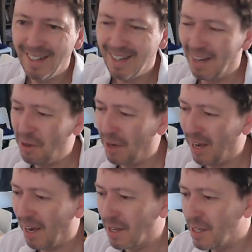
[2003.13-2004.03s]
And you can
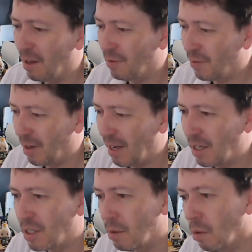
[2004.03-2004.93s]
get yourself
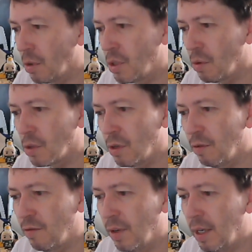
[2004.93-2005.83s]
into all sorts
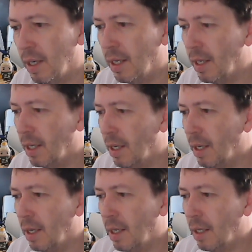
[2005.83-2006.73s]
of
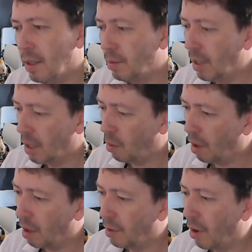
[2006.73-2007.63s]
really
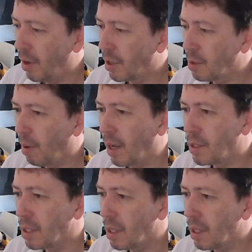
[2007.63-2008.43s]
quite horrendous places.